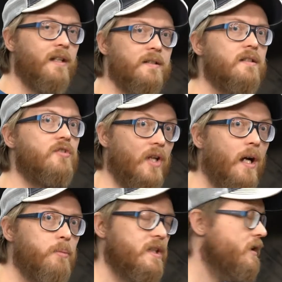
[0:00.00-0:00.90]
isn't
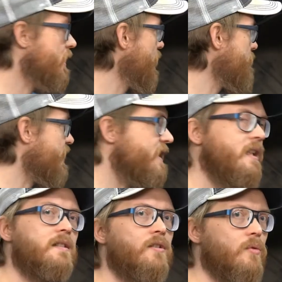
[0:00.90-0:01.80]
dropped, but it
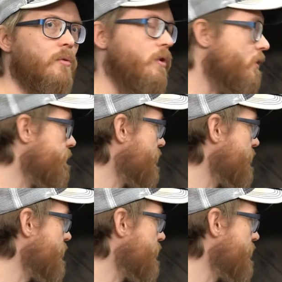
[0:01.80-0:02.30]
is doable.